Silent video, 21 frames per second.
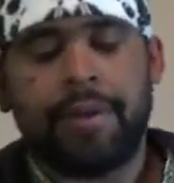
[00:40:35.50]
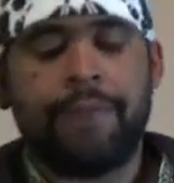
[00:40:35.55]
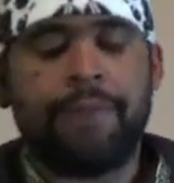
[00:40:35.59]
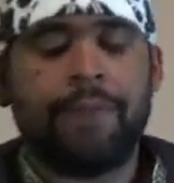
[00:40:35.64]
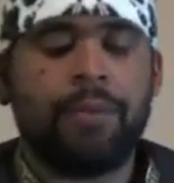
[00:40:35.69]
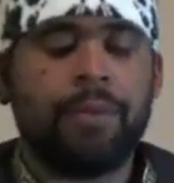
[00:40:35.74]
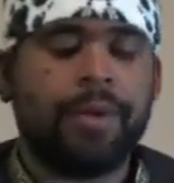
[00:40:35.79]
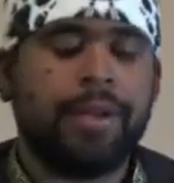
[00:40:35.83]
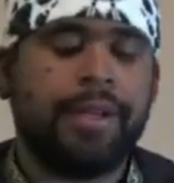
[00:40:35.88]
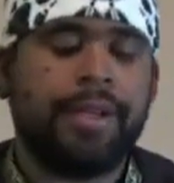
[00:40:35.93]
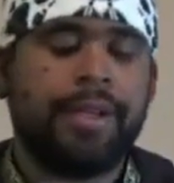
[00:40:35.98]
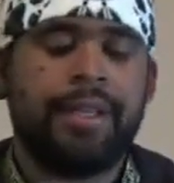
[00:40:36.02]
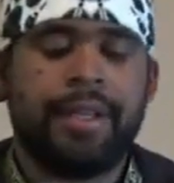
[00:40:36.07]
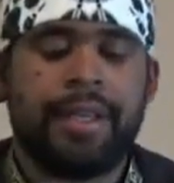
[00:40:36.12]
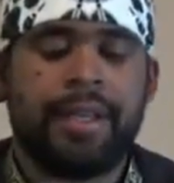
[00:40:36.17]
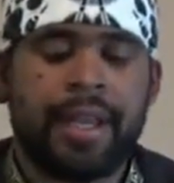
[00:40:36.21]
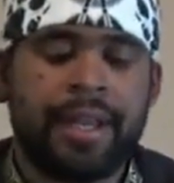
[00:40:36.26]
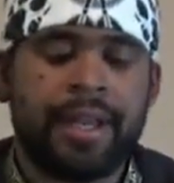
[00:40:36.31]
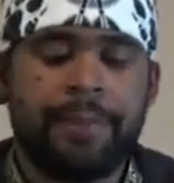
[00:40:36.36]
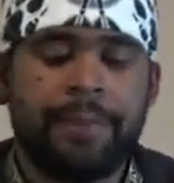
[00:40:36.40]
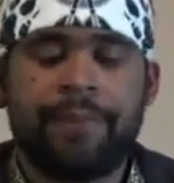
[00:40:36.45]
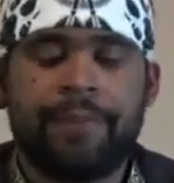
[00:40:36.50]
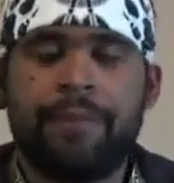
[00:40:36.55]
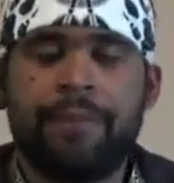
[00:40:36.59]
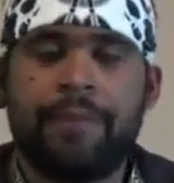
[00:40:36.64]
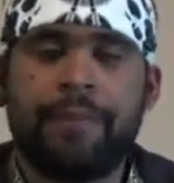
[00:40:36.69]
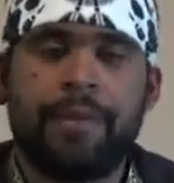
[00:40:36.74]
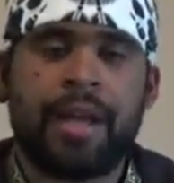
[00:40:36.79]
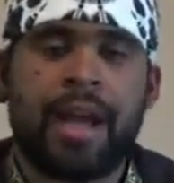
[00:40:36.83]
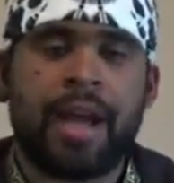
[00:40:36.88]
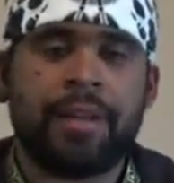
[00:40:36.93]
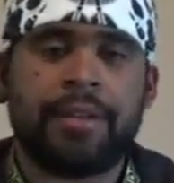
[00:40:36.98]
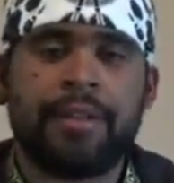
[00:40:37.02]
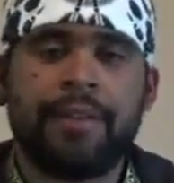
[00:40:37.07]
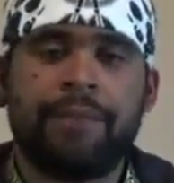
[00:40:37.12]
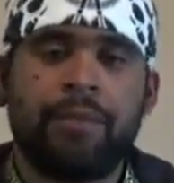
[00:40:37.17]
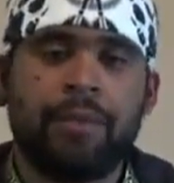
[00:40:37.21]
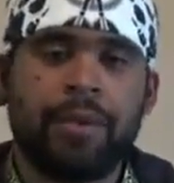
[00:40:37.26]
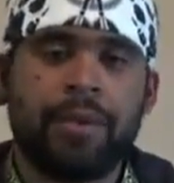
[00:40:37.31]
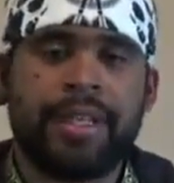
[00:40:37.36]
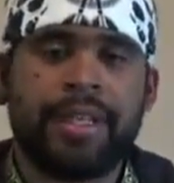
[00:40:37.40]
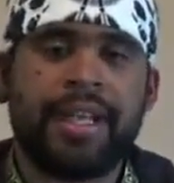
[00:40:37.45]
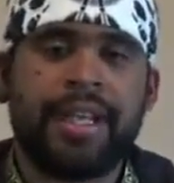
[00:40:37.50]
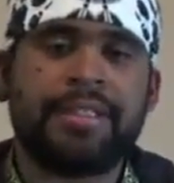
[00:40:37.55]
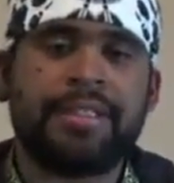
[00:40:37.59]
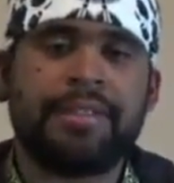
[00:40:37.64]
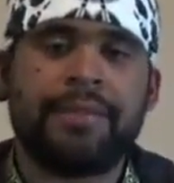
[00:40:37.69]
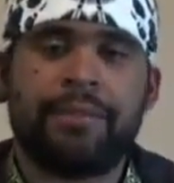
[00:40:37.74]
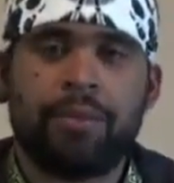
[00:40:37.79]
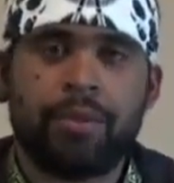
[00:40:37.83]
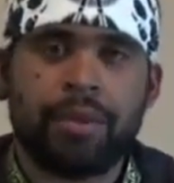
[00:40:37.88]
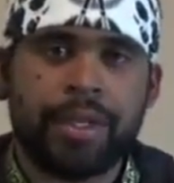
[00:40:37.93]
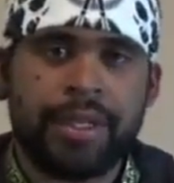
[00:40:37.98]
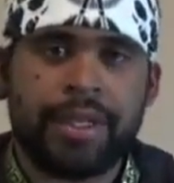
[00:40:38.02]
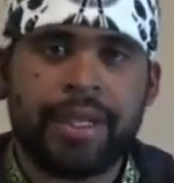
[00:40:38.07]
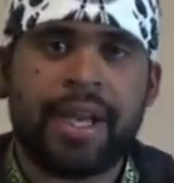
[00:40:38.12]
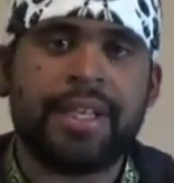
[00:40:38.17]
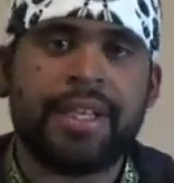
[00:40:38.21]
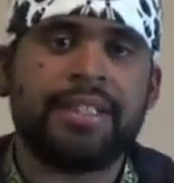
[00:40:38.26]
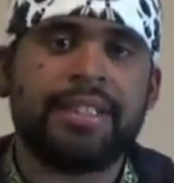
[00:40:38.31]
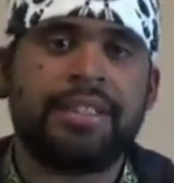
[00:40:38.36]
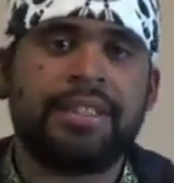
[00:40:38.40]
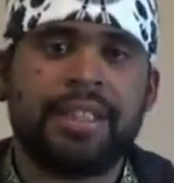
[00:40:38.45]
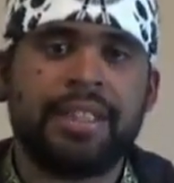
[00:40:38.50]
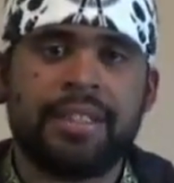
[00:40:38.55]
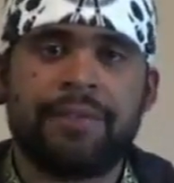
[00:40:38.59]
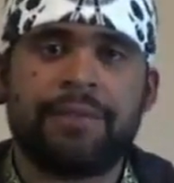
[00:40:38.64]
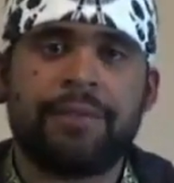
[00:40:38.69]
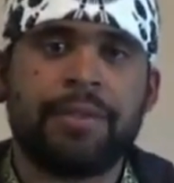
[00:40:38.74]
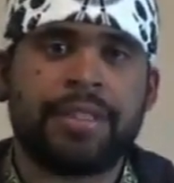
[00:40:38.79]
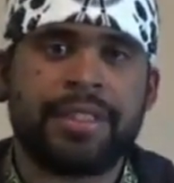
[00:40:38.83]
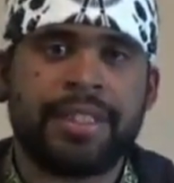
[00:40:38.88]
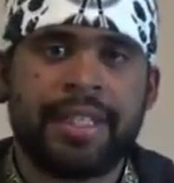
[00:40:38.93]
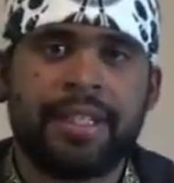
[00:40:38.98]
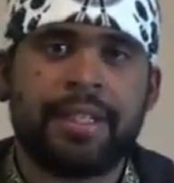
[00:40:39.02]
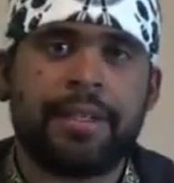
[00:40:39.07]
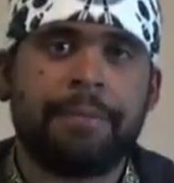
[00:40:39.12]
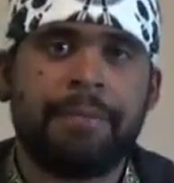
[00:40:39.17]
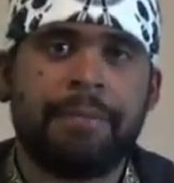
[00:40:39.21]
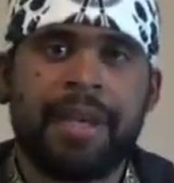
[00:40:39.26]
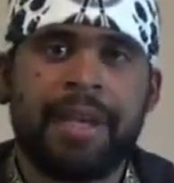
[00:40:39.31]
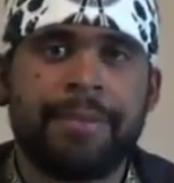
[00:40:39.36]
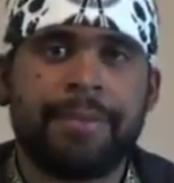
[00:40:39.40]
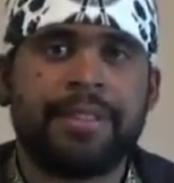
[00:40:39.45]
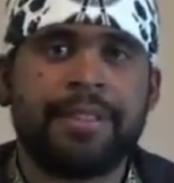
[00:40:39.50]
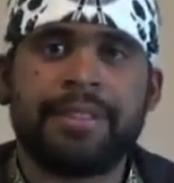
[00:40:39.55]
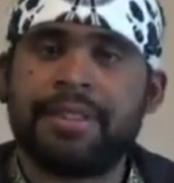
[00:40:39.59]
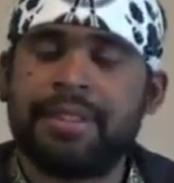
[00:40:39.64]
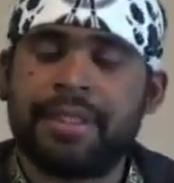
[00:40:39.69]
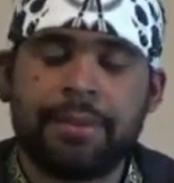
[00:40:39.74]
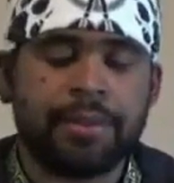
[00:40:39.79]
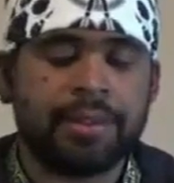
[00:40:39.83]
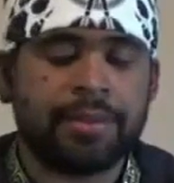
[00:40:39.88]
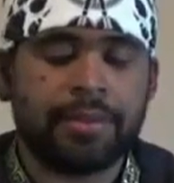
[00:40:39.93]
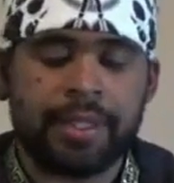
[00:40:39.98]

You know, he had him out there 40 days and 40 nights just for 10 commandments.